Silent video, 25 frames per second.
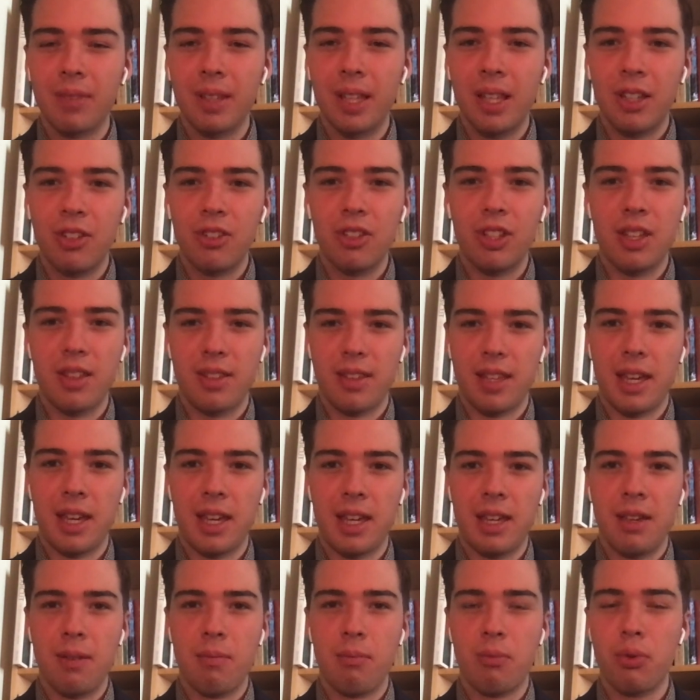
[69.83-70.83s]
She is a
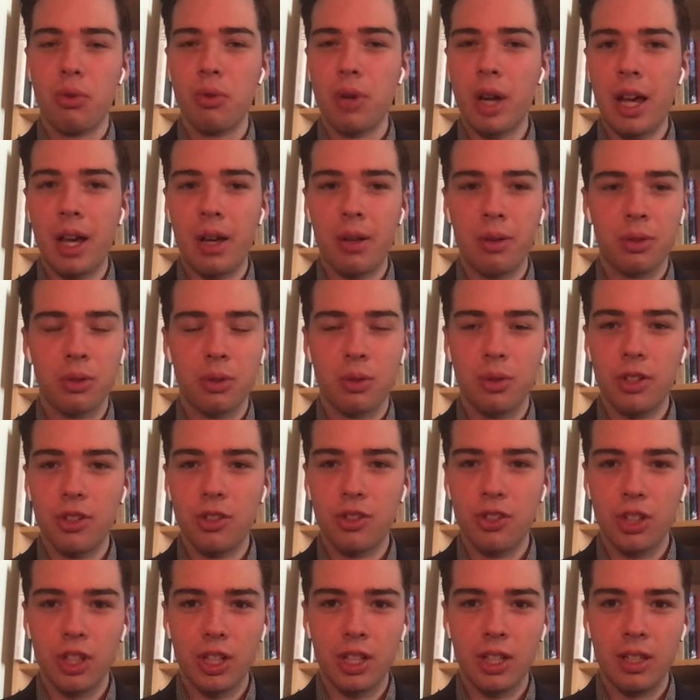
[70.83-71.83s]
proud
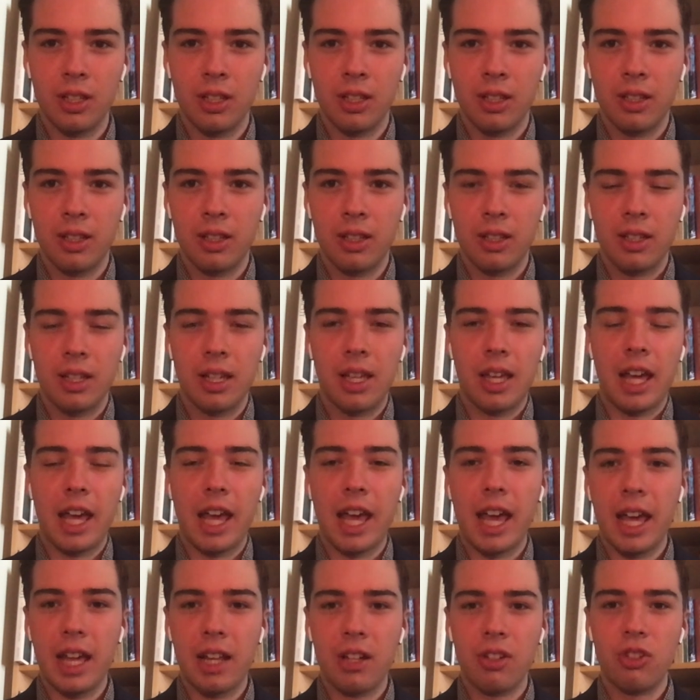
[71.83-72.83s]
Christian,
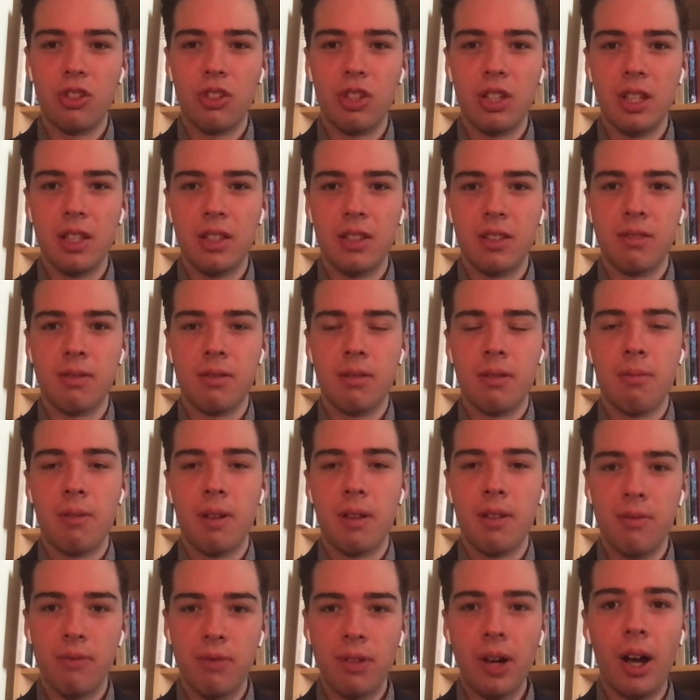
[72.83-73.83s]
and she is
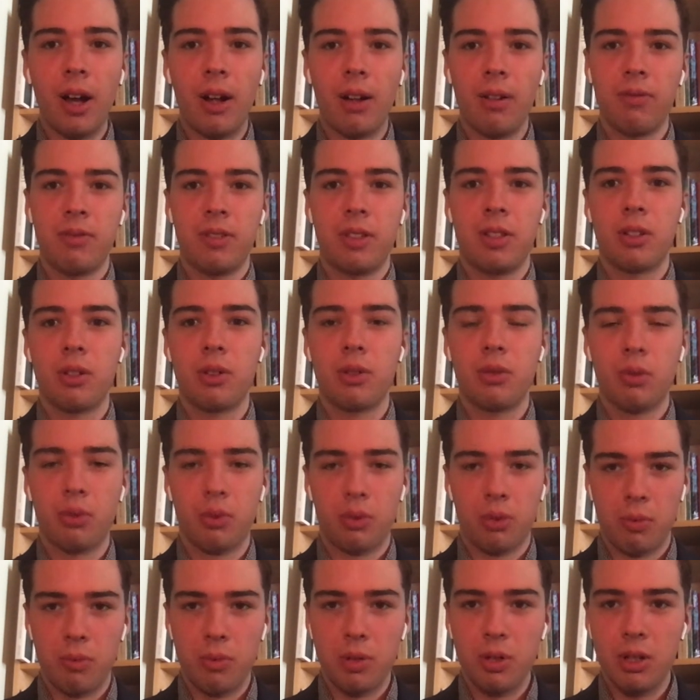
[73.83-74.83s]
involved in the
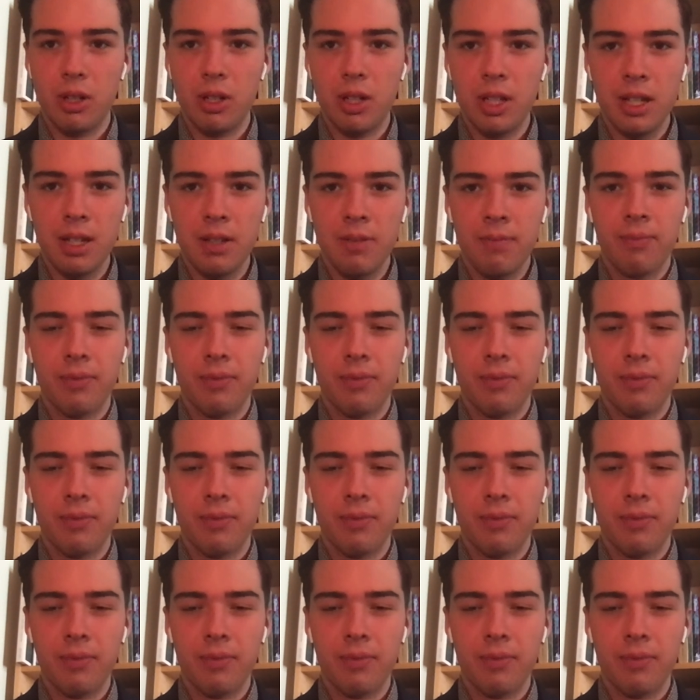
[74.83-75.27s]
community